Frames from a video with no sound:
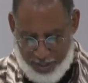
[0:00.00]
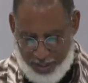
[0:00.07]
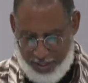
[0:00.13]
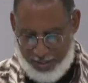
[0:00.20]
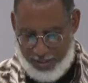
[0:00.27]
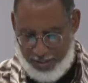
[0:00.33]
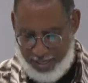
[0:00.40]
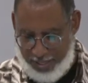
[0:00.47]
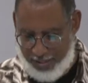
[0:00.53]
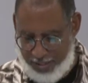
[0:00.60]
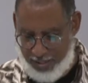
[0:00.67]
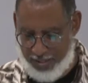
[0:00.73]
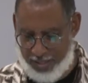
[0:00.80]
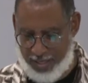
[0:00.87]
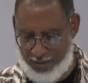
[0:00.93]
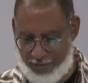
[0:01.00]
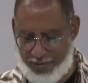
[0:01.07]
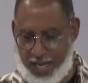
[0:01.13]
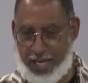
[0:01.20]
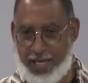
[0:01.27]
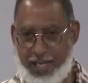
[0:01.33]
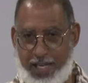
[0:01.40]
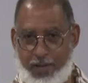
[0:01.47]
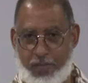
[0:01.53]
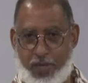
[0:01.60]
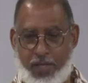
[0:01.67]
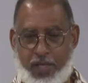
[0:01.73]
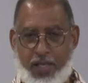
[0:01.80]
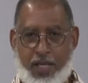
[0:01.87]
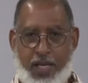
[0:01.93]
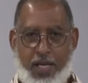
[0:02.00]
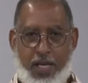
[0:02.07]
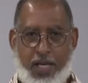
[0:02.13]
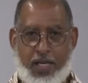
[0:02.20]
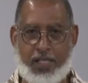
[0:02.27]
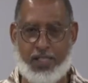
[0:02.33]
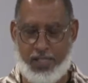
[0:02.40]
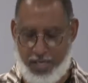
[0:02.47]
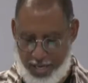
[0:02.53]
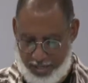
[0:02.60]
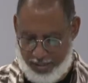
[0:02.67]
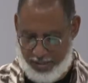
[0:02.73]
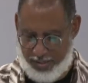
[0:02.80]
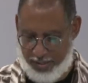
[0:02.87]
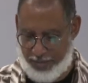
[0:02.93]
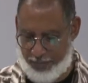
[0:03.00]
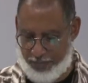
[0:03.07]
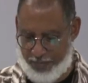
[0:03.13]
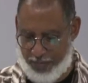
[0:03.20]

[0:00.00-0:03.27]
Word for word: he says this in Philemon 6